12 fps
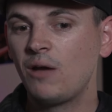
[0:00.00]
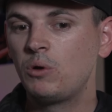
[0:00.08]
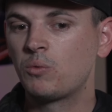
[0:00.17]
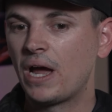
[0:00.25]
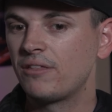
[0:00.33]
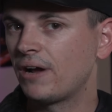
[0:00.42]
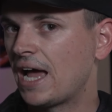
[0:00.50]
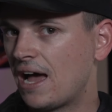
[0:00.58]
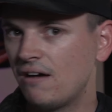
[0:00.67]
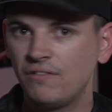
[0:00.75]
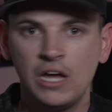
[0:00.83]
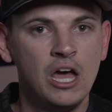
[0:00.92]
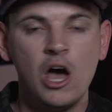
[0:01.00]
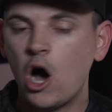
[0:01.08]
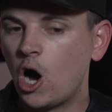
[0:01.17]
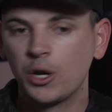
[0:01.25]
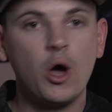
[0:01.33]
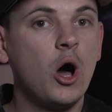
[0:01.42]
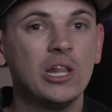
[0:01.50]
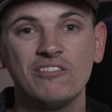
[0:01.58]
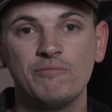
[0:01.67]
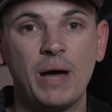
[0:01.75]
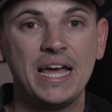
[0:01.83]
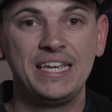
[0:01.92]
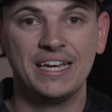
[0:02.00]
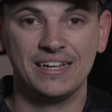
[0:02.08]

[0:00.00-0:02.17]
I would rather have on all of my